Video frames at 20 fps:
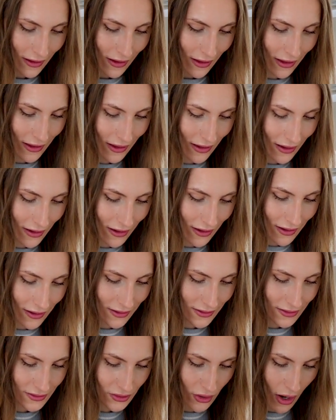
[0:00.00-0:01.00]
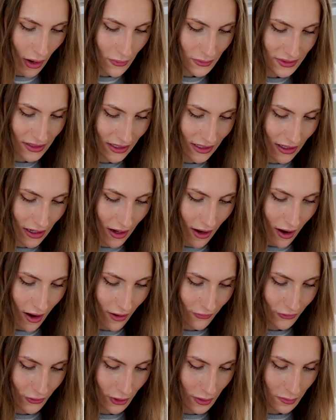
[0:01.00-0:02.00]
And so I was like gonna
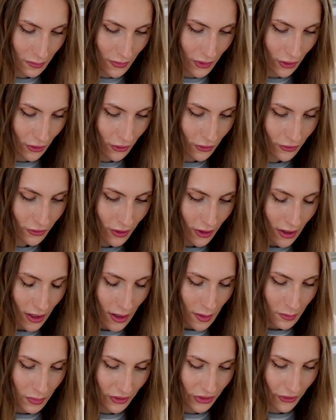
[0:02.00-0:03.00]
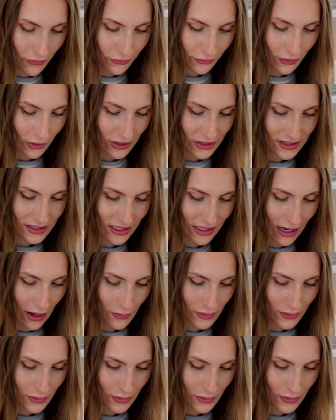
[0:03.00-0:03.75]
offer to move. But the first thing I